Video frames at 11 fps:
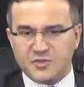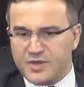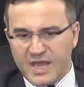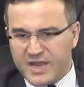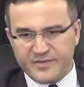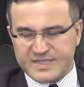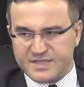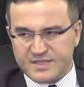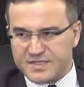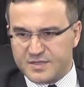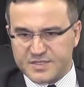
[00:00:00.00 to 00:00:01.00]
not have a
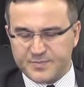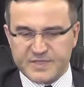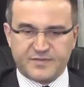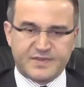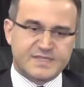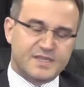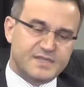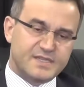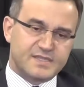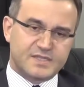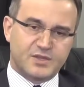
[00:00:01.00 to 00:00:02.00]
specific
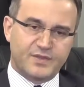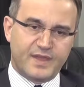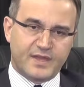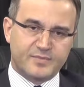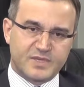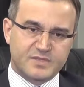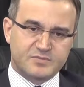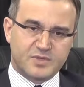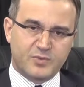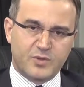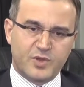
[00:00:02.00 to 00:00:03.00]
statistics on that because
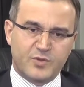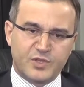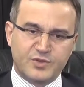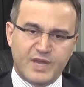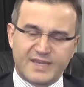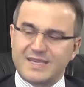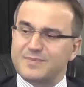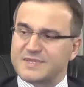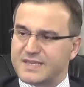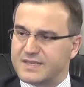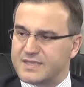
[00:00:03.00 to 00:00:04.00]
we do not keep
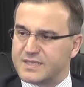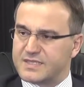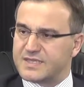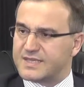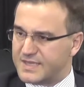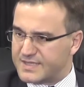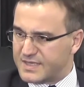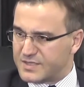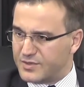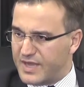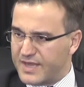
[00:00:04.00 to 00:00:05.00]
statistics
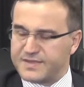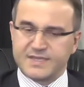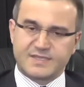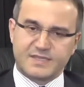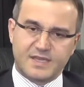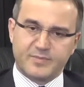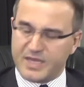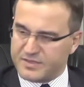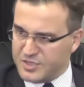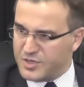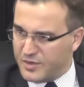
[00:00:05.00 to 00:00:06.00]
on ethnicity,
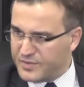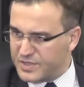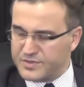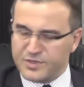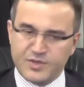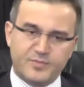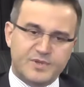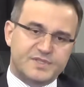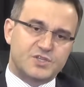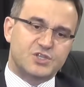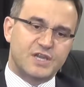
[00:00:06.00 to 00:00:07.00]
but you know the numbers
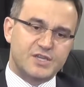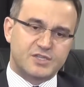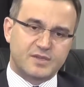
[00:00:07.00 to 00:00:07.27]
are changing.